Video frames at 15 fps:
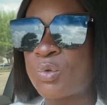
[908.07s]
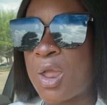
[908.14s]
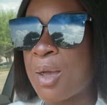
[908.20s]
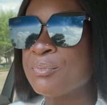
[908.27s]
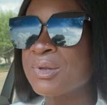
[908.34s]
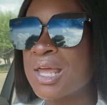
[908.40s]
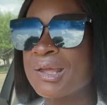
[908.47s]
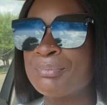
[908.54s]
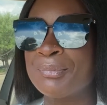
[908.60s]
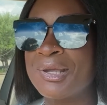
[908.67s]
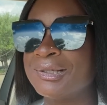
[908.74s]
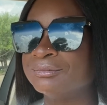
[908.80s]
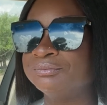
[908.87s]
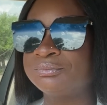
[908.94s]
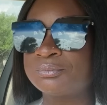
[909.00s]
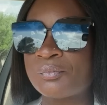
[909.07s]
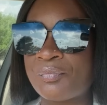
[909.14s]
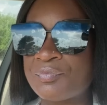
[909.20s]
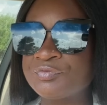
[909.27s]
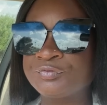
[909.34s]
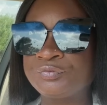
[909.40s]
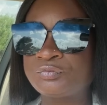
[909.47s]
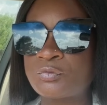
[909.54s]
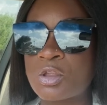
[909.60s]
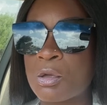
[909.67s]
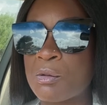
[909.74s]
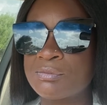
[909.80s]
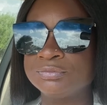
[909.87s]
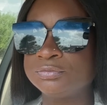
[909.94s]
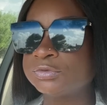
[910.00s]
I'm like me.
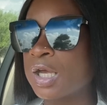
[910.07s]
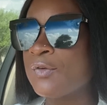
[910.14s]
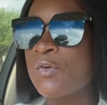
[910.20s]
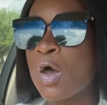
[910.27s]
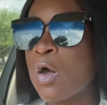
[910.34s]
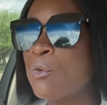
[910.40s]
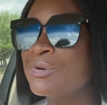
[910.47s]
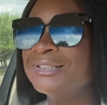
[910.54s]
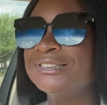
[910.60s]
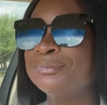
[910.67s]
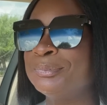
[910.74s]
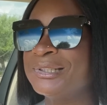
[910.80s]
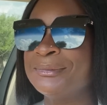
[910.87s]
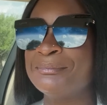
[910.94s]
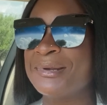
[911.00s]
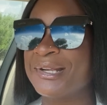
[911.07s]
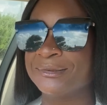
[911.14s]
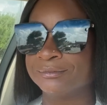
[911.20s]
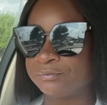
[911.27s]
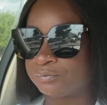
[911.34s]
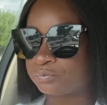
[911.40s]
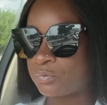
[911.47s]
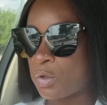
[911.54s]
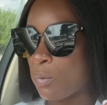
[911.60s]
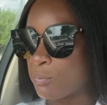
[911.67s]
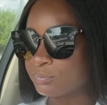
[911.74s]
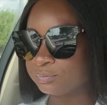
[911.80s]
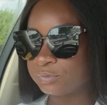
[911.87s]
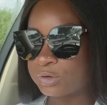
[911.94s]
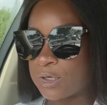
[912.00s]
I've always been me,
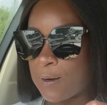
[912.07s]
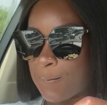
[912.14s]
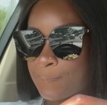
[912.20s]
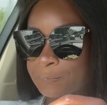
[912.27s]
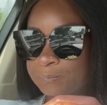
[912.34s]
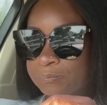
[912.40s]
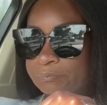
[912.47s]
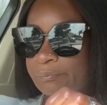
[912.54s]
you know.